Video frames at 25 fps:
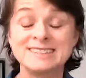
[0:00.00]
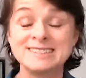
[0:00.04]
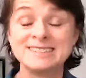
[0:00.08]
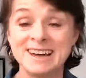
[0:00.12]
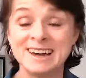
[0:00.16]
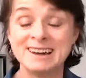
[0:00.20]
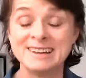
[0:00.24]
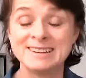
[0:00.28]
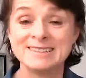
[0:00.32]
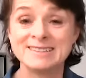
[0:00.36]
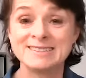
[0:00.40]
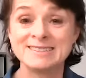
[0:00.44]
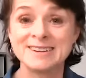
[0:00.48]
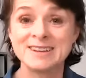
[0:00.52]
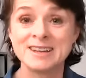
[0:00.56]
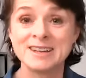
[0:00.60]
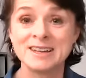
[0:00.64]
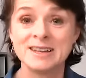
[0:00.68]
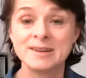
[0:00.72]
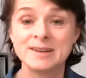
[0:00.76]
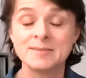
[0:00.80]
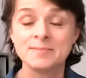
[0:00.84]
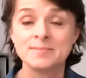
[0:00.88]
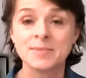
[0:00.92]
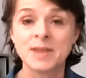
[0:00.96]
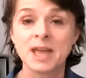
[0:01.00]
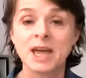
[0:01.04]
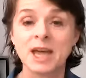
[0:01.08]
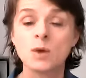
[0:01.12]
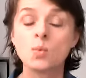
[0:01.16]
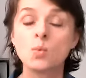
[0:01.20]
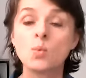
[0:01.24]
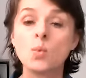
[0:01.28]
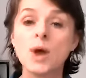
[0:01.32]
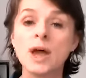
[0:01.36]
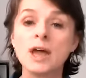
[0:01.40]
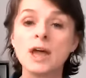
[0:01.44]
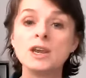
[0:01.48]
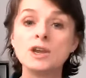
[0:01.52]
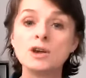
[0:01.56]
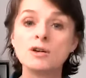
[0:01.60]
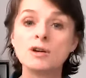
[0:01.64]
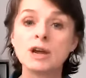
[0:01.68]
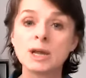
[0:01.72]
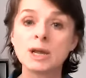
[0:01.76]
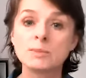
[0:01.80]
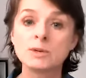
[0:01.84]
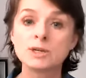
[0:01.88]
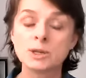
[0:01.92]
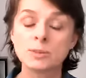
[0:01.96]
done. And when you're
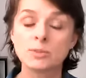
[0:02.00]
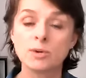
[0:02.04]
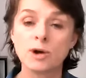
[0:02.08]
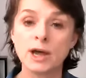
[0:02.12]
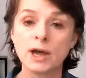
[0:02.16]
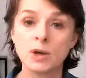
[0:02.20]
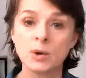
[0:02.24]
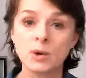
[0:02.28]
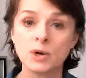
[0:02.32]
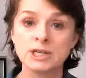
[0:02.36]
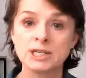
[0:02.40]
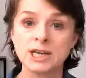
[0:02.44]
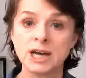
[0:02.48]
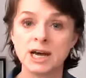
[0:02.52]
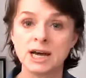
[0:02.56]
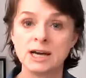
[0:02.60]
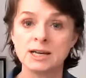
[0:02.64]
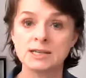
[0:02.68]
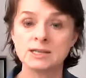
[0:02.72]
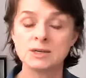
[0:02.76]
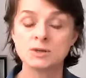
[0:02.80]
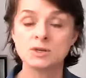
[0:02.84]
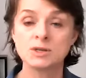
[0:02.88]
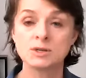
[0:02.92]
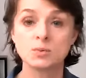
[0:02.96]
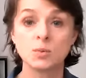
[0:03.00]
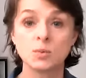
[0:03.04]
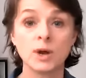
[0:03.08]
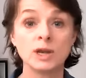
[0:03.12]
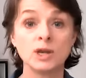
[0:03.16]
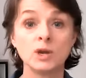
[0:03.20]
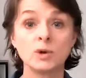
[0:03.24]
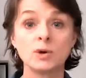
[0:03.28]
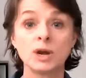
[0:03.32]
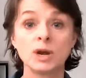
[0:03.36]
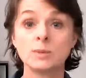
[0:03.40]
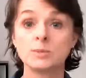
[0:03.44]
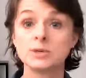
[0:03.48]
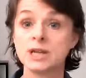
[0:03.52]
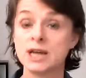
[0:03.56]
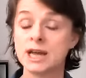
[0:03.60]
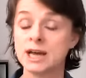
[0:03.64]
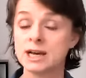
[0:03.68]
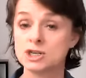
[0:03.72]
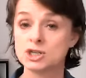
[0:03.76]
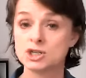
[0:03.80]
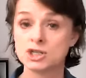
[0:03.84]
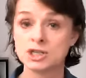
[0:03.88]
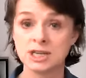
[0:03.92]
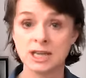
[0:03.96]
able to prioritize is when you're able to
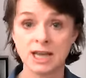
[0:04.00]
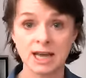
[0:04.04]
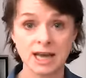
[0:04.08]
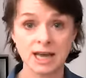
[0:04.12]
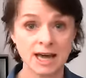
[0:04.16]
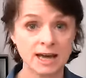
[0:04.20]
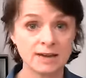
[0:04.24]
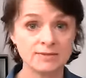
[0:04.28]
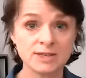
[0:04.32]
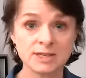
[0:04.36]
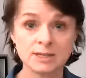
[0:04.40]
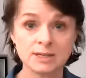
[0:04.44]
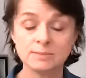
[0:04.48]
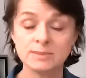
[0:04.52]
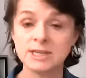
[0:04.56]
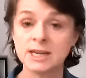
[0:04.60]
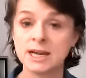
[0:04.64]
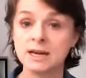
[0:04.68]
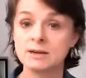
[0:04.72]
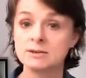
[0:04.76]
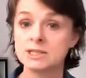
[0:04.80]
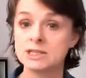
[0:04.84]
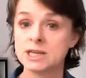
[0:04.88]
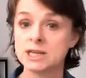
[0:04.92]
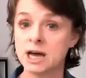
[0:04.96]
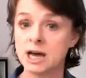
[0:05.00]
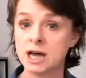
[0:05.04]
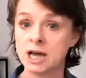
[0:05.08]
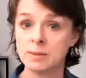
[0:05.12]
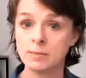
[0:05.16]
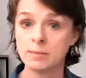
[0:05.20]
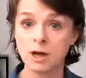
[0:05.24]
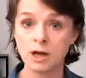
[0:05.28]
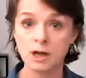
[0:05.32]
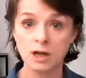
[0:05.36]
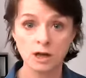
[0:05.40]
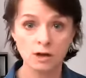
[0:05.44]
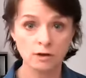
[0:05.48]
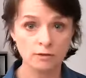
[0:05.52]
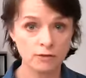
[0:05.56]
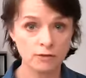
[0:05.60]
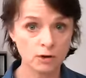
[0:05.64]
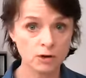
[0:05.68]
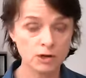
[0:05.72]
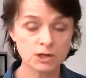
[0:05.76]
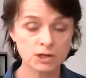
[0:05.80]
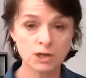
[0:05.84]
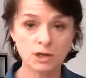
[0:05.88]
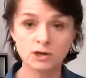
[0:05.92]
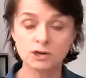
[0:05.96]
actually have some downtime,
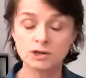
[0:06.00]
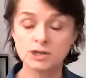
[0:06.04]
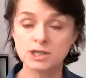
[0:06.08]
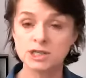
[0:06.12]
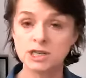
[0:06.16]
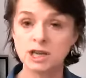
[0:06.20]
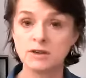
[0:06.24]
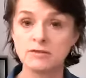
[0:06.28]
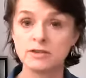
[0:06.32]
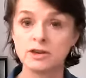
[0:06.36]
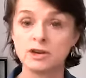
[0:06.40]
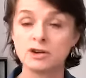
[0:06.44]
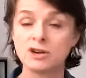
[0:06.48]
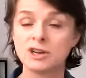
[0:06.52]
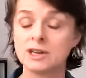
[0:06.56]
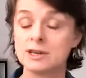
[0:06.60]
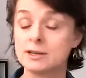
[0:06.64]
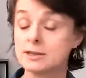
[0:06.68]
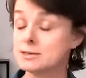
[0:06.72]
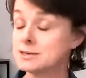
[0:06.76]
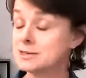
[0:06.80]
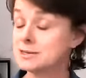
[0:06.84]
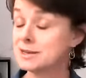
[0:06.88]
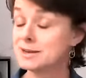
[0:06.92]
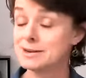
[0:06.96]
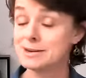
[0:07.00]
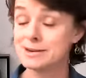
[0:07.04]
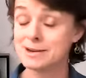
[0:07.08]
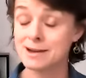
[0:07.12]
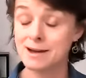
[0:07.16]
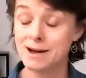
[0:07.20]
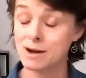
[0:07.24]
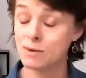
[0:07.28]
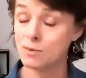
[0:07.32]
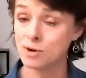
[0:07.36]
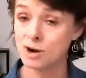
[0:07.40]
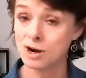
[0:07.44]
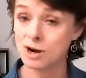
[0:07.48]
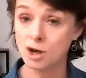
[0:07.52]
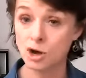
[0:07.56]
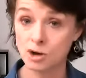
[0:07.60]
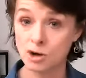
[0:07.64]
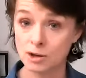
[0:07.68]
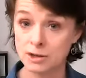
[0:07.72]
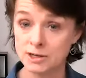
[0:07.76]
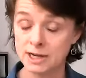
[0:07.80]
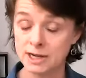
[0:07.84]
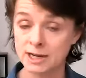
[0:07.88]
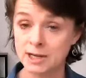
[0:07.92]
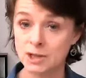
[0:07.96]
focus on yourself and your kids, not work
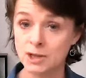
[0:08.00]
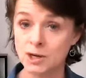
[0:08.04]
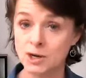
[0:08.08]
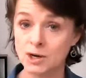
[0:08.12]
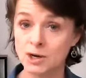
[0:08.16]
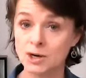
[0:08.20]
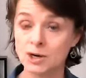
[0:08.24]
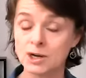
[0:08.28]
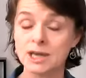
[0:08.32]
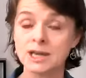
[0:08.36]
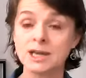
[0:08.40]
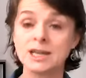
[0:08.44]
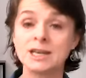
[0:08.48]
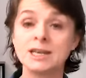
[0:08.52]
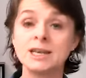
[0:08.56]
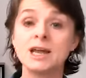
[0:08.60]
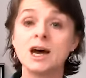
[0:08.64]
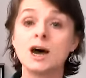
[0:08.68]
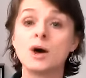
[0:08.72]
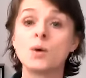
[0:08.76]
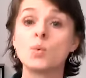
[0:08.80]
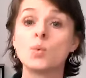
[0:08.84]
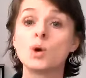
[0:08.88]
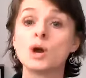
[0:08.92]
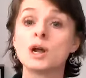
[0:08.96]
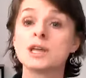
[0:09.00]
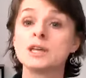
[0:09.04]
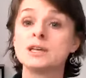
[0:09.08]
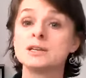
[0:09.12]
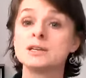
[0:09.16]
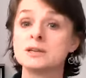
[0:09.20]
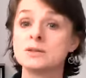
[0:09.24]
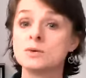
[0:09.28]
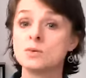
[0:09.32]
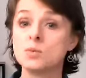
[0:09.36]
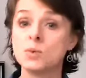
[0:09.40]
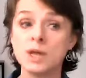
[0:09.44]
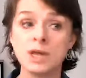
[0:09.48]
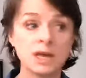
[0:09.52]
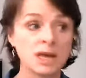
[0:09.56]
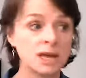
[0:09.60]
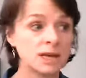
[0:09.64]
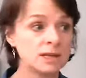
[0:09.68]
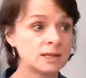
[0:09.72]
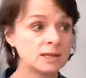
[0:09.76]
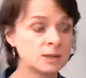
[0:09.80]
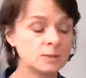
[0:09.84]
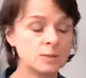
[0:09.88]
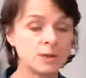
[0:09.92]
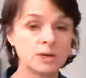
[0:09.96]
all night long and not work into the
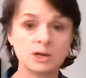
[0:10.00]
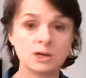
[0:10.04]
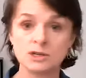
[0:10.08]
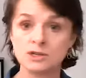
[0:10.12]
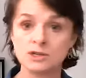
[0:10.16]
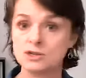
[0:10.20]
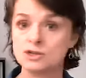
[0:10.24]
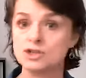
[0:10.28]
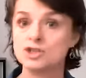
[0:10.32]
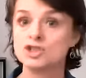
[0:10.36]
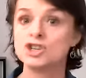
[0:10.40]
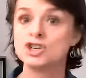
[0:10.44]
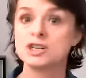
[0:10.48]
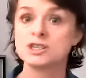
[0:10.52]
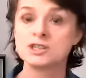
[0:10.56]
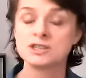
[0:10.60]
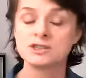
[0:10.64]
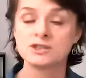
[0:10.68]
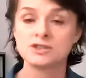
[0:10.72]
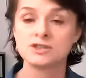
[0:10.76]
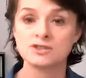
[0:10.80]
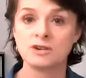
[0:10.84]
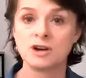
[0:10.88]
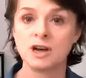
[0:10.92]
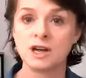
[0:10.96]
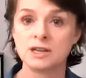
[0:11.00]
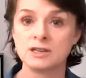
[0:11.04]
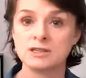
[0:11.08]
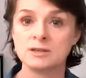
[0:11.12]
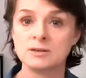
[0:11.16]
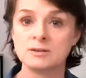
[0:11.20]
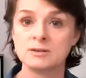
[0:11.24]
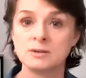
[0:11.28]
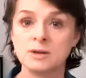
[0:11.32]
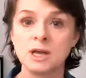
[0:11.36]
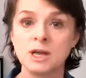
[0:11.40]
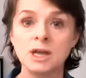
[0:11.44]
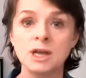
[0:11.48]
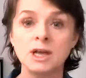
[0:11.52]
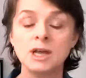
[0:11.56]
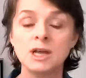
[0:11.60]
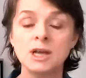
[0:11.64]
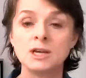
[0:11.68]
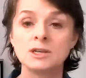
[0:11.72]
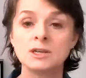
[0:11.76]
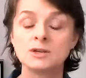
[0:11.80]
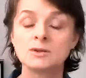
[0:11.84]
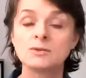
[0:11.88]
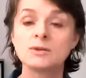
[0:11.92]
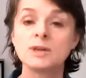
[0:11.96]
weekends because you're just trying to
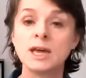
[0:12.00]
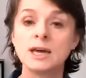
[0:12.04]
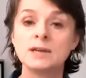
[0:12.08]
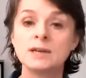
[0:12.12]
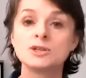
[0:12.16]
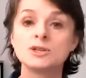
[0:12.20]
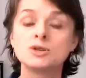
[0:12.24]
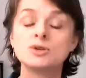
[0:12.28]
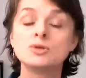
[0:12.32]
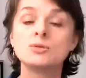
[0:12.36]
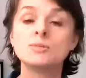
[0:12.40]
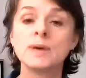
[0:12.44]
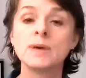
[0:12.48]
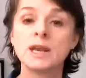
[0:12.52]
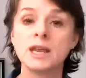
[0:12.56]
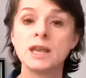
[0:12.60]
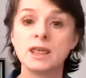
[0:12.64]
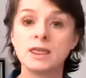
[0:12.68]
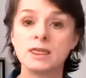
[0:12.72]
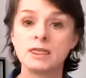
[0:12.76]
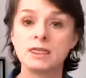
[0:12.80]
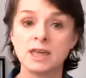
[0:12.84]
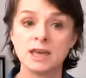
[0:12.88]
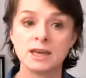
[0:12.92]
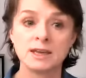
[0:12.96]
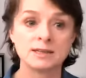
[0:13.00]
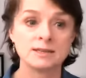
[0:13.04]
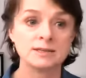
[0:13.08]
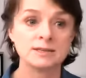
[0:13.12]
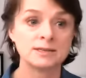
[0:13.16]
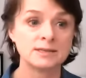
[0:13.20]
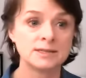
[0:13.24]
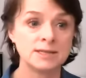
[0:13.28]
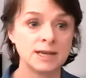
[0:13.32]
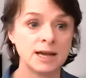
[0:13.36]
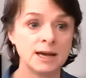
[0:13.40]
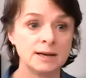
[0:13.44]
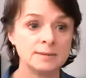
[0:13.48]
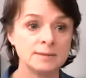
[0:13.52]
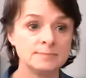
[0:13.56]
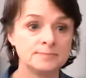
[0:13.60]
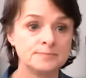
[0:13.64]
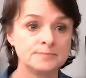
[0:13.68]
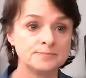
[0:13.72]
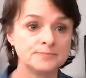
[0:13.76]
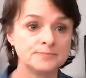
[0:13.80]
get too many things done.